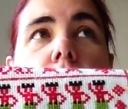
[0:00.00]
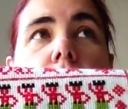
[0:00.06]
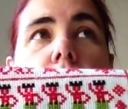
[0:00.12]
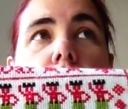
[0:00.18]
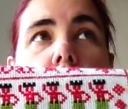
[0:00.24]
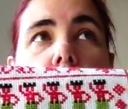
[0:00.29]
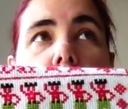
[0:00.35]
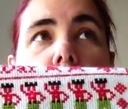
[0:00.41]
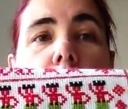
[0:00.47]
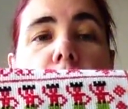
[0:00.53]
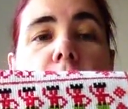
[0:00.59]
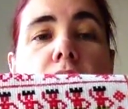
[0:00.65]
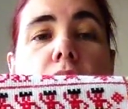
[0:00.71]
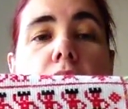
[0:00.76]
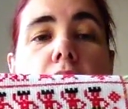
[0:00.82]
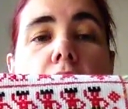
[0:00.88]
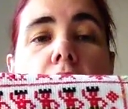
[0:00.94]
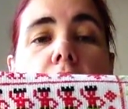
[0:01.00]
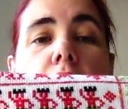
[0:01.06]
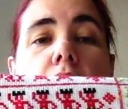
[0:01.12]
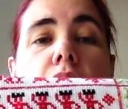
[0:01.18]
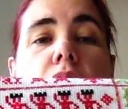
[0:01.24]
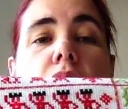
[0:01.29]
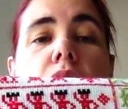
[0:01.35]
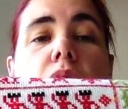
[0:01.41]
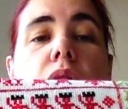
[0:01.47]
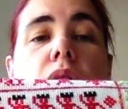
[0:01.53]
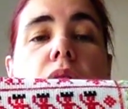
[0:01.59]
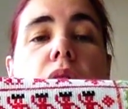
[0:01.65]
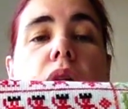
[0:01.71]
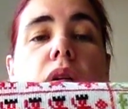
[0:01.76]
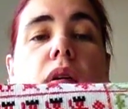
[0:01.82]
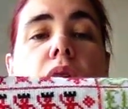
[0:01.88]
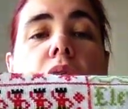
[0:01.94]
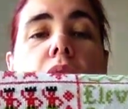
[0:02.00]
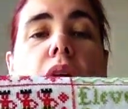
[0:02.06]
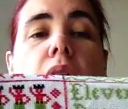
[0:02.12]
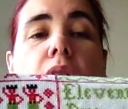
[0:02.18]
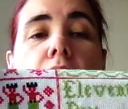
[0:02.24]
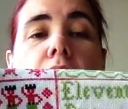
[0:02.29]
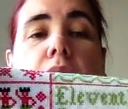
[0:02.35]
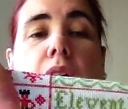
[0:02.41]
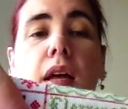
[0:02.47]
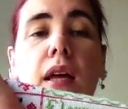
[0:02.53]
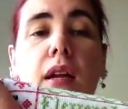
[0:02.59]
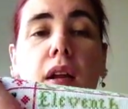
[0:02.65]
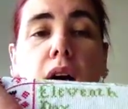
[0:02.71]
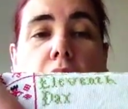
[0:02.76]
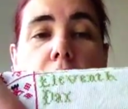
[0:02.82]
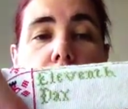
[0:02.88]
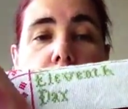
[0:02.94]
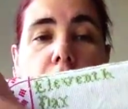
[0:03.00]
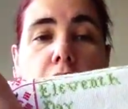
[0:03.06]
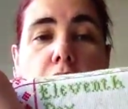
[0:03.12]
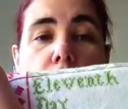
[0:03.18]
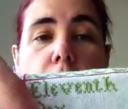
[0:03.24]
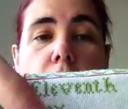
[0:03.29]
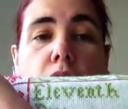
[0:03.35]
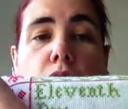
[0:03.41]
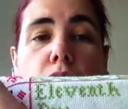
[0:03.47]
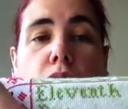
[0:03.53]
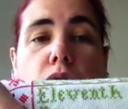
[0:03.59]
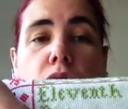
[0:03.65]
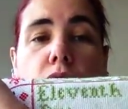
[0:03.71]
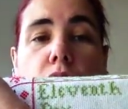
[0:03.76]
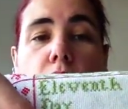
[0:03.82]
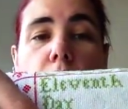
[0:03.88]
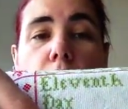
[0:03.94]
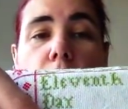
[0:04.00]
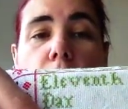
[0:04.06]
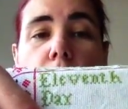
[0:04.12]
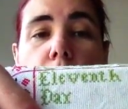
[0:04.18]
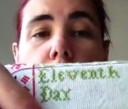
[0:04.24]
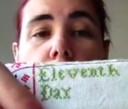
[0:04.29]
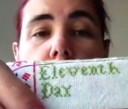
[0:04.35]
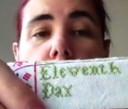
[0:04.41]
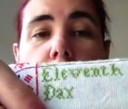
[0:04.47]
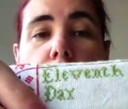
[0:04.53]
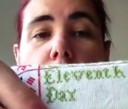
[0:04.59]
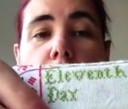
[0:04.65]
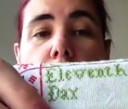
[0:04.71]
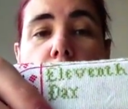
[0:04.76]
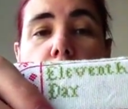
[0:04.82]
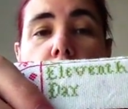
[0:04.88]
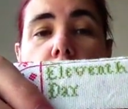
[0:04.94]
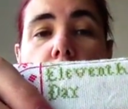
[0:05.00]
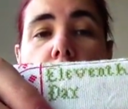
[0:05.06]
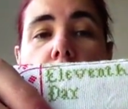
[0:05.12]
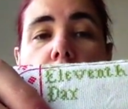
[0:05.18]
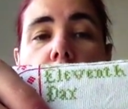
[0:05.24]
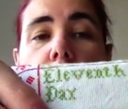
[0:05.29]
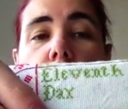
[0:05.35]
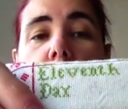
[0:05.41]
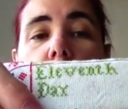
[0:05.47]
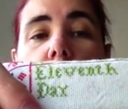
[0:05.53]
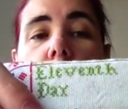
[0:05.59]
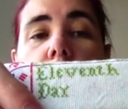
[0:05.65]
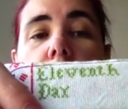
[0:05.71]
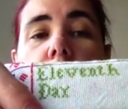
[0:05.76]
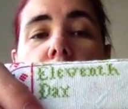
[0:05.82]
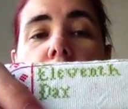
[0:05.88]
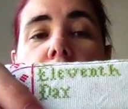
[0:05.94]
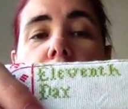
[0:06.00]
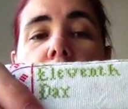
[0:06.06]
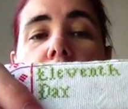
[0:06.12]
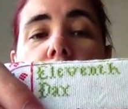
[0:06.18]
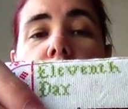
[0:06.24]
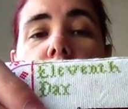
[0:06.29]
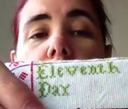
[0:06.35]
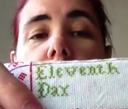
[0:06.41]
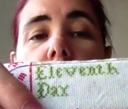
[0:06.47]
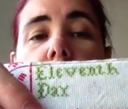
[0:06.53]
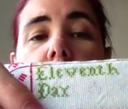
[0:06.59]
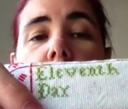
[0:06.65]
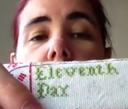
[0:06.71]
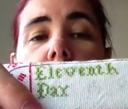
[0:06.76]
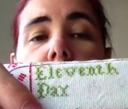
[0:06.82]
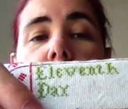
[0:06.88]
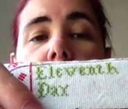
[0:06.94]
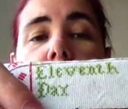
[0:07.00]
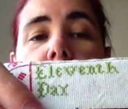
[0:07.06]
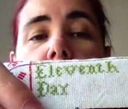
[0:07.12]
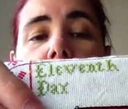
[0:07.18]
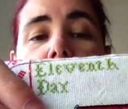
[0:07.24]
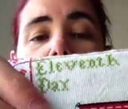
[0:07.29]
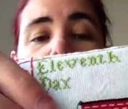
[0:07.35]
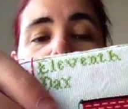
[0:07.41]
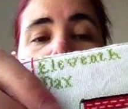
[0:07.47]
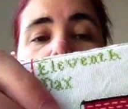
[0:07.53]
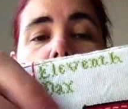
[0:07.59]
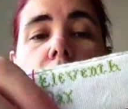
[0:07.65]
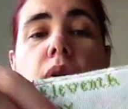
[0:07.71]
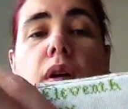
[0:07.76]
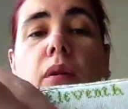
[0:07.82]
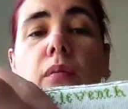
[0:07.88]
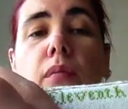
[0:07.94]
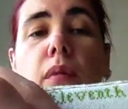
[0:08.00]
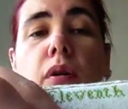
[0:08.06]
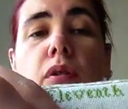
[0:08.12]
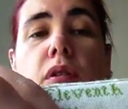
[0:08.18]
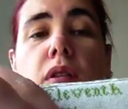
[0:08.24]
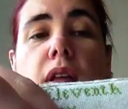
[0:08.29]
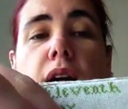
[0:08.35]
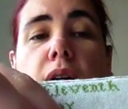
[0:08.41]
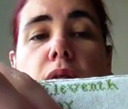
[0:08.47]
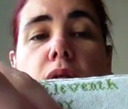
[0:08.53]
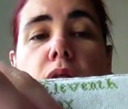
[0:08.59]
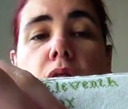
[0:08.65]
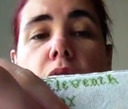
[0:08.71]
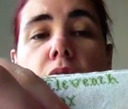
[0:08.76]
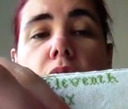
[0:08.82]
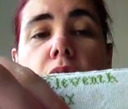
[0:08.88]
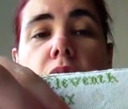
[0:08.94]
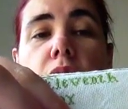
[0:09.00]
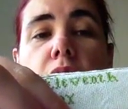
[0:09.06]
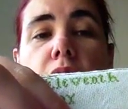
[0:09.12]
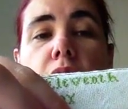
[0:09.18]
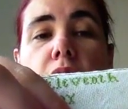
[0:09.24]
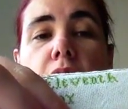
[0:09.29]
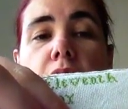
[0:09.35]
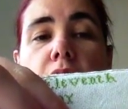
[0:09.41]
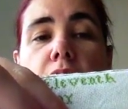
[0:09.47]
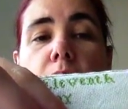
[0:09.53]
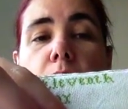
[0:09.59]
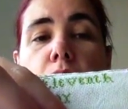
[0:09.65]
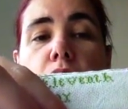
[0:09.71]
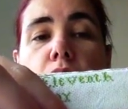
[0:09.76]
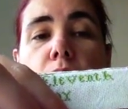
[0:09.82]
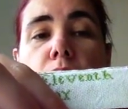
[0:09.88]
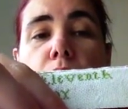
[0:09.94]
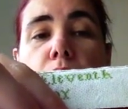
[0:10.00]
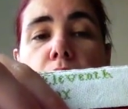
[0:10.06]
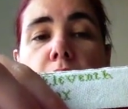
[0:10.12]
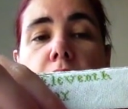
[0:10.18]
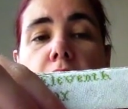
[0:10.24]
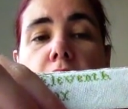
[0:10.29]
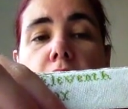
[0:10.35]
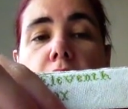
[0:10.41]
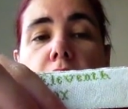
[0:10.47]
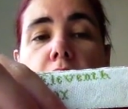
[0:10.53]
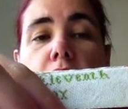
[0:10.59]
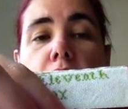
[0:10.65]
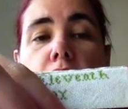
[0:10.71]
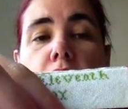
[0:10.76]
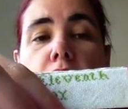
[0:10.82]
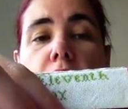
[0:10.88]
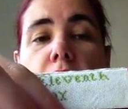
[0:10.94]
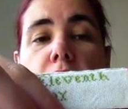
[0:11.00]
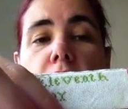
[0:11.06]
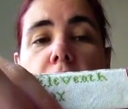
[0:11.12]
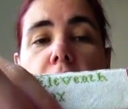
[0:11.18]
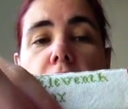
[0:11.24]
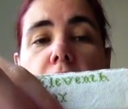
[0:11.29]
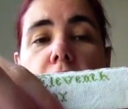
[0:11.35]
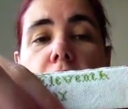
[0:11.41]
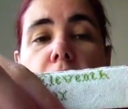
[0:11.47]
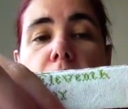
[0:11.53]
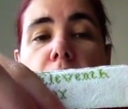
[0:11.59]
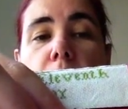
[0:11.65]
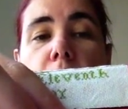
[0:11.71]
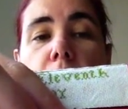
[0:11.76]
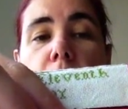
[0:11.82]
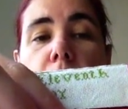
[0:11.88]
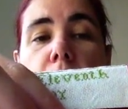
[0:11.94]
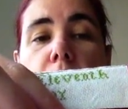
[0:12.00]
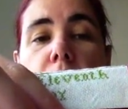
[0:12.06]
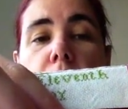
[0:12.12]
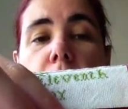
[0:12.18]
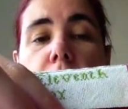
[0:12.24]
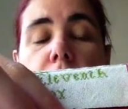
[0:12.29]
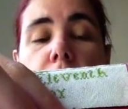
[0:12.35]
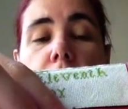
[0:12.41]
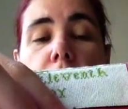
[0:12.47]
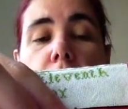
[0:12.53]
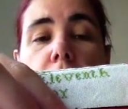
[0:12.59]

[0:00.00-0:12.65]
Sunday before last, and then I got the house done on day 11. Well, most of the house done. I think I had the bottom bricks stitched there and a bit up the side,